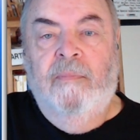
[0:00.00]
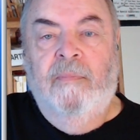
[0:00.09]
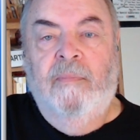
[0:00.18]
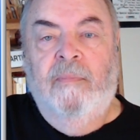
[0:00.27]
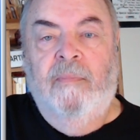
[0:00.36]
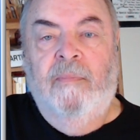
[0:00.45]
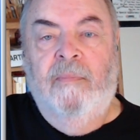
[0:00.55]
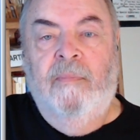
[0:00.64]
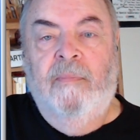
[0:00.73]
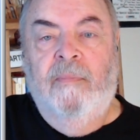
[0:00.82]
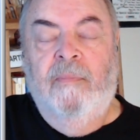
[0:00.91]

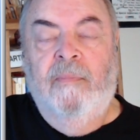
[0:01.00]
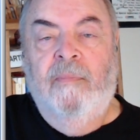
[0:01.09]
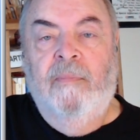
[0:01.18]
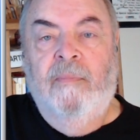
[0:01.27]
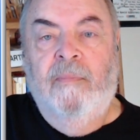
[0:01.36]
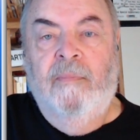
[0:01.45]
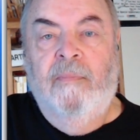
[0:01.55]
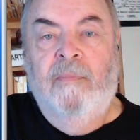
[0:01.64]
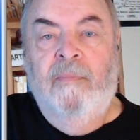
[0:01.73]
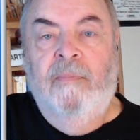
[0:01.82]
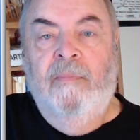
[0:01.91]

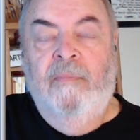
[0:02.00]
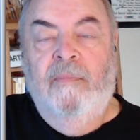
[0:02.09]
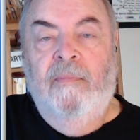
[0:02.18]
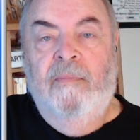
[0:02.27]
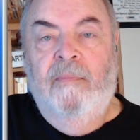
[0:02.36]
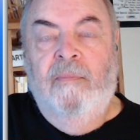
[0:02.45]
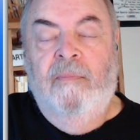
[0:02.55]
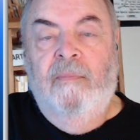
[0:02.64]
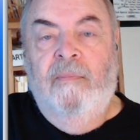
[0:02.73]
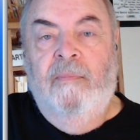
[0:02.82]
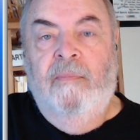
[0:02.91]

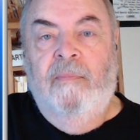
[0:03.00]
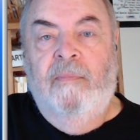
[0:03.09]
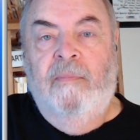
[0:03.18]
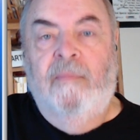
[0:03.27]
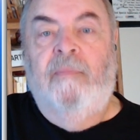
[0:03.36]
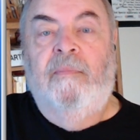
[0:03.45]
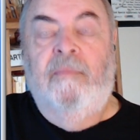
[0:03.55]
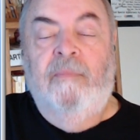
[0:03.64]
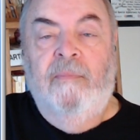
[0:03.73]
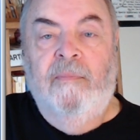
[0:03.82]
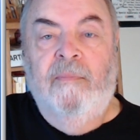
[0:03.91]

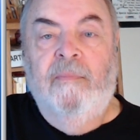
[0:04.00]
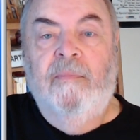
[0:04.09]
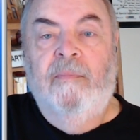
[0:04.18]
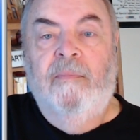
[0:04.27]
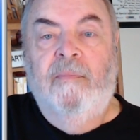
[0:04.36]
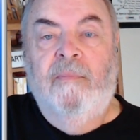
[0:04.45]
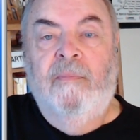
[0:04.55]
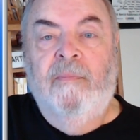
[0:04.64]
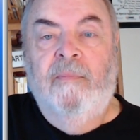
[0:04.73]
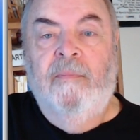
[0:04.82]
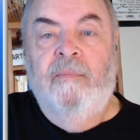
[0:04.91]

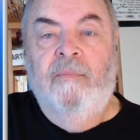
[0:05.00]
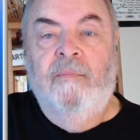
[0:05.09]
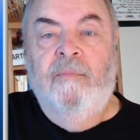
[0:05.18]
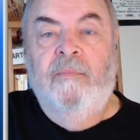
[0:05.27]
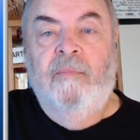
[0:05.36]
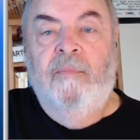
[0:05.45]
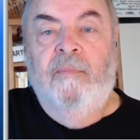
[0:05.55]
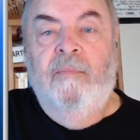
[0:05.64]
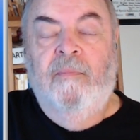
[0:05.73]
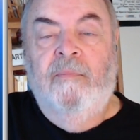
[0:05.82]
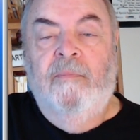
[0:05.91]

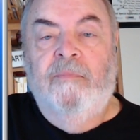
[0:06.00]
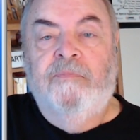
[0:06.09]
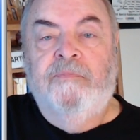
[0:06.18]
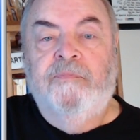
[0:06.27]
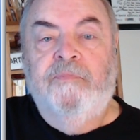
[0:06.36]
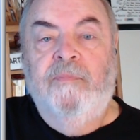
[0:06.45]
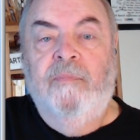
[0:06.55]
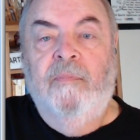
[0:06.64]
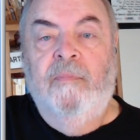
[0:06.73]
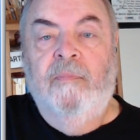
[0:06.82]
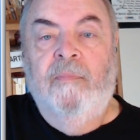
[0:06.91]

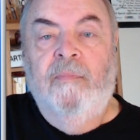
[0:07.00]
The person shown says nothing.